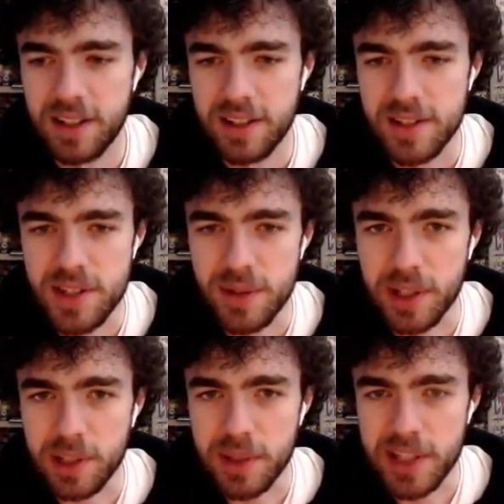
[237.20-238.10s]
Doing a
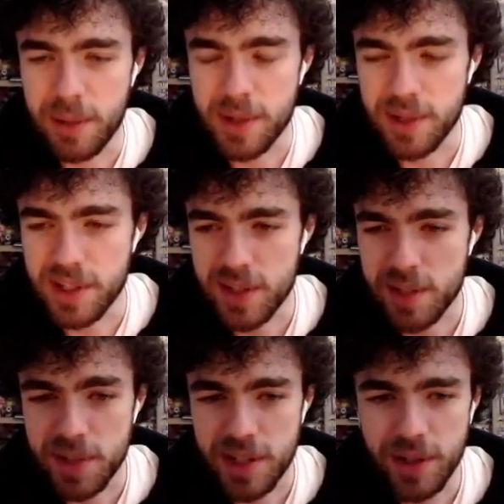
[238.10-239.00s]
little bit of damage when he's using
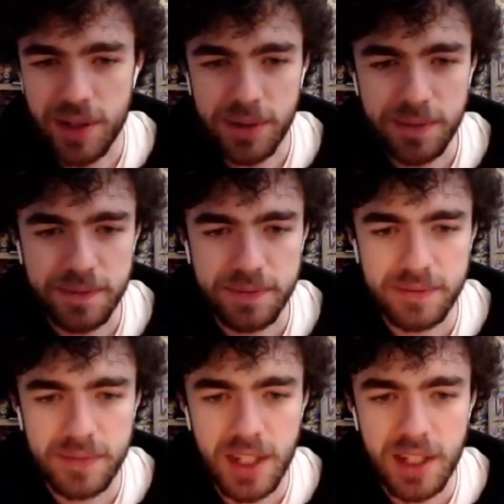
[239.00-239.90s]
material.
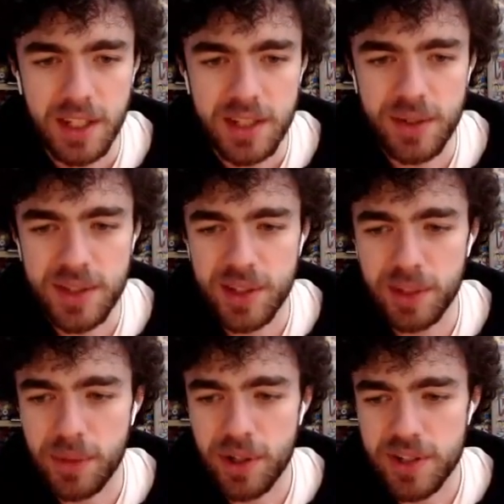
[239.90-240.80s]
Swordsoul
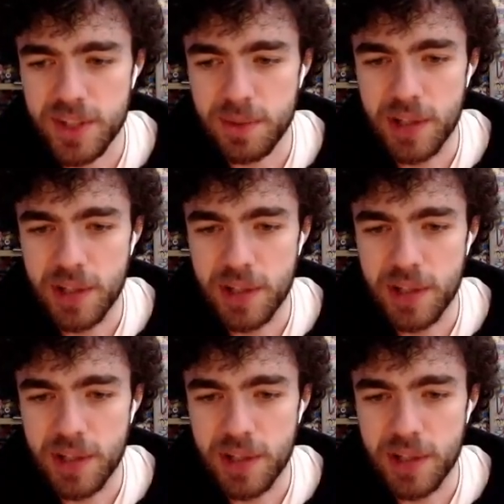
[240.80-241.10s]
Emergence, when you have a